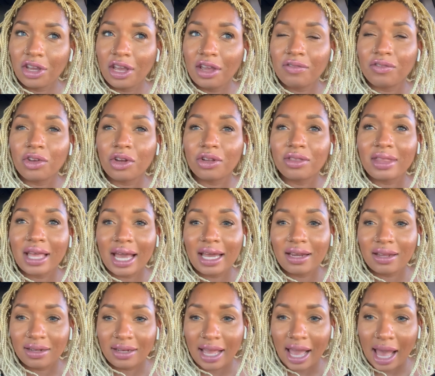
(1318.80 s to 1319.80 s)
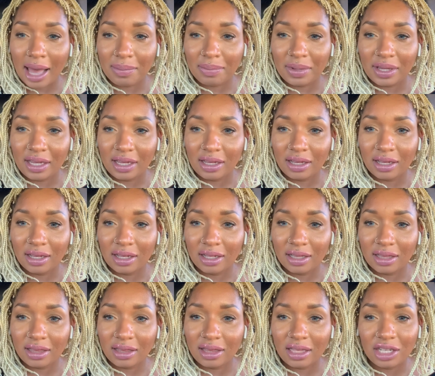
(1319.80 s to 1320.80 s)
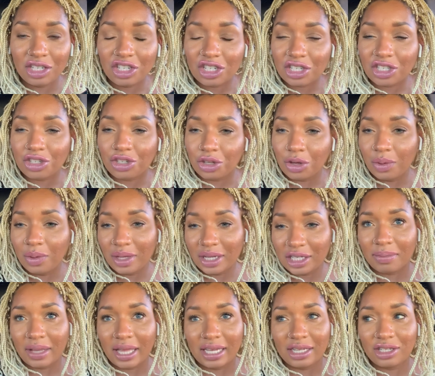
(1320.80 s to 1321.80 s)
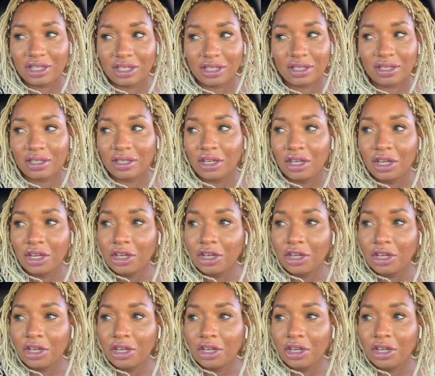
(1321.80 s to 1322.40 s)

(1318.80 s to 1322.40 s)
if you're that unhappy, then just do it. Like, just